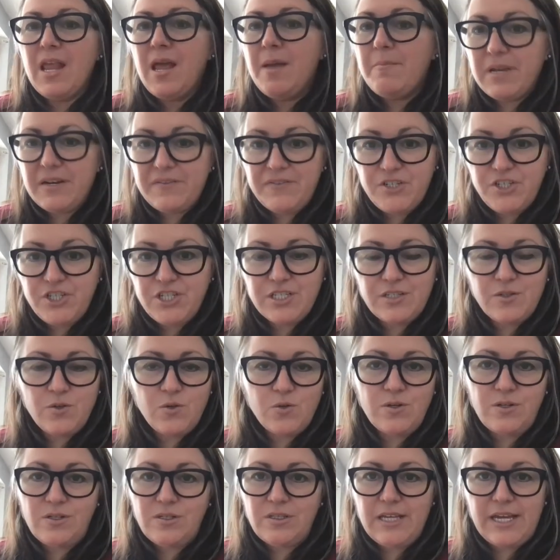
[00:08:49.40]
But if you just
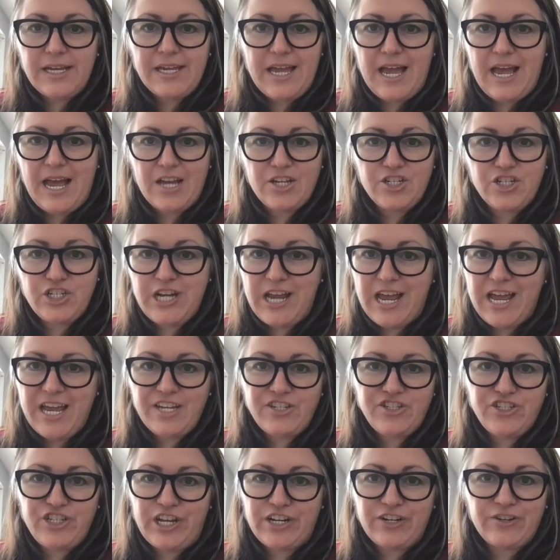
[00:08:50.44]
Google like
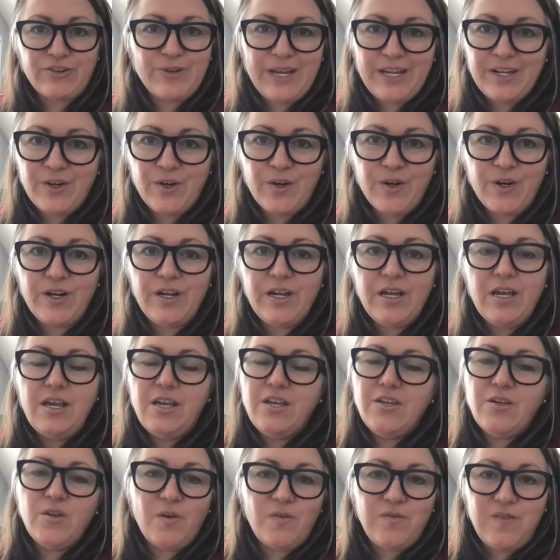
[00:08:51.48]
hashtag generator,
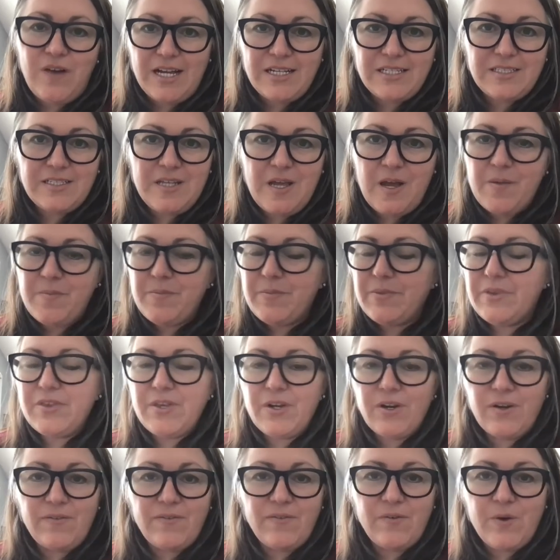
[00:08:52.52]
you'll find some,
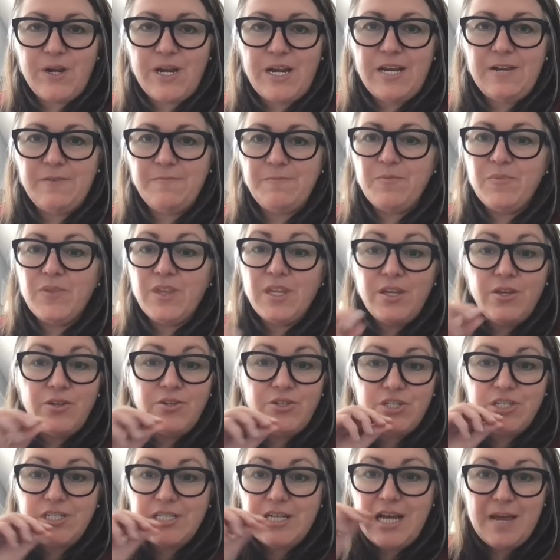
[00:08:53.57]
they're free. You
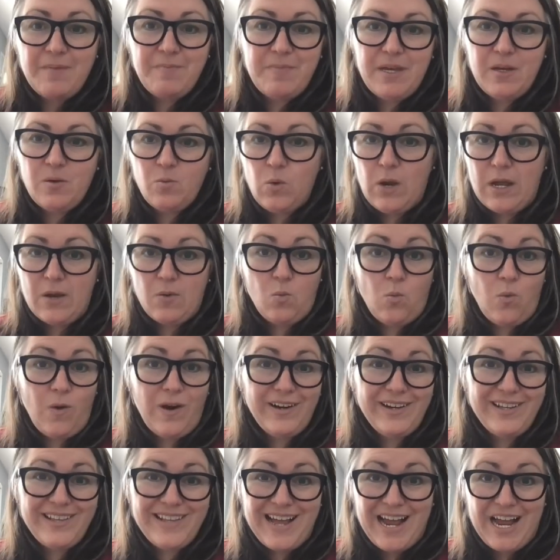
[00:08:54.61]
just type in like
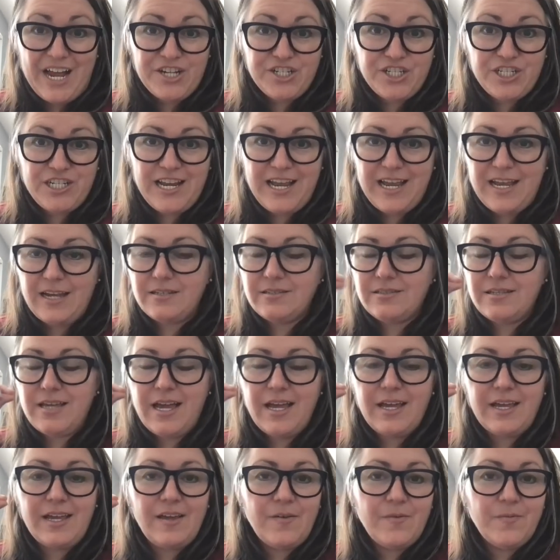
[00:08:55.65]
one of the hashtags
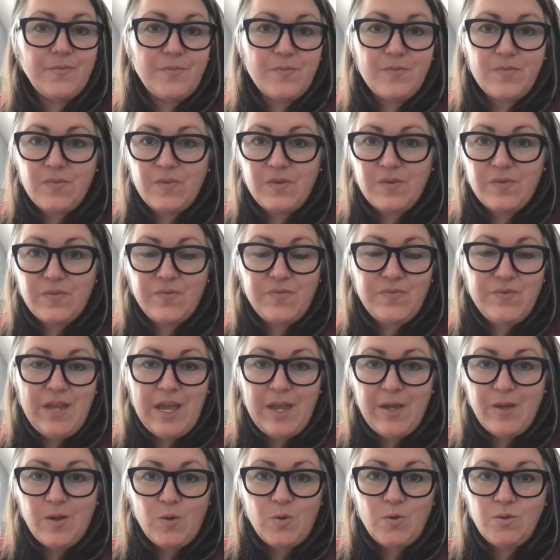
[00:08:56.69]
like
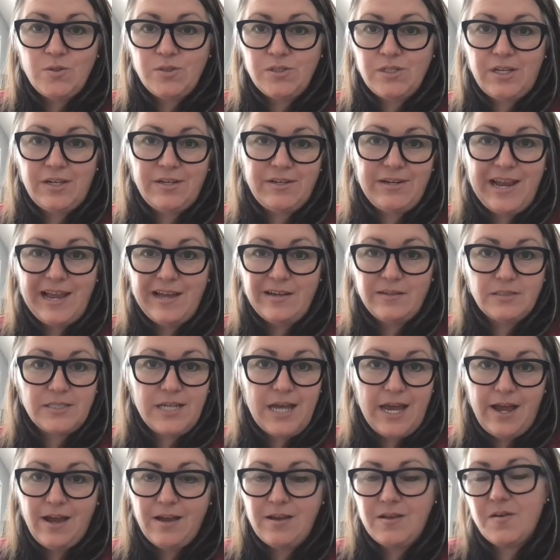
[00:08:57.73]
nail
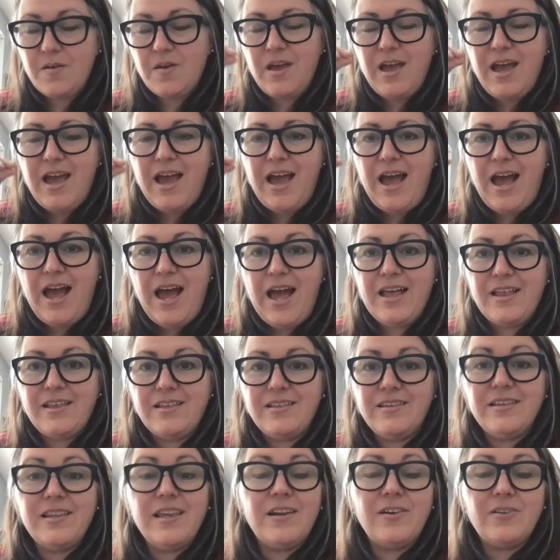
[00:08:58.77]
tech,
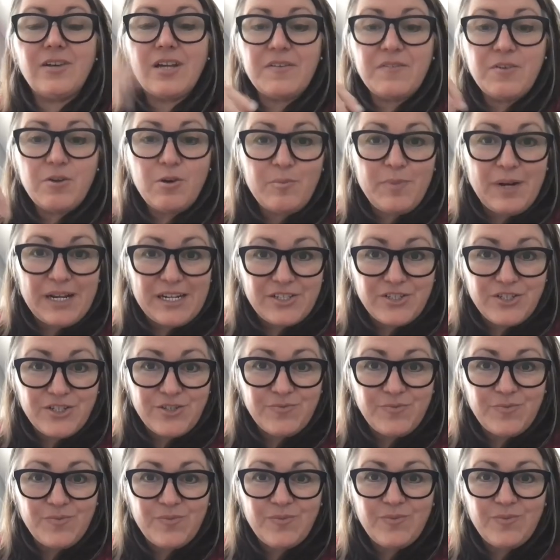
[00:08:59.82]
and it'll give you a bunch.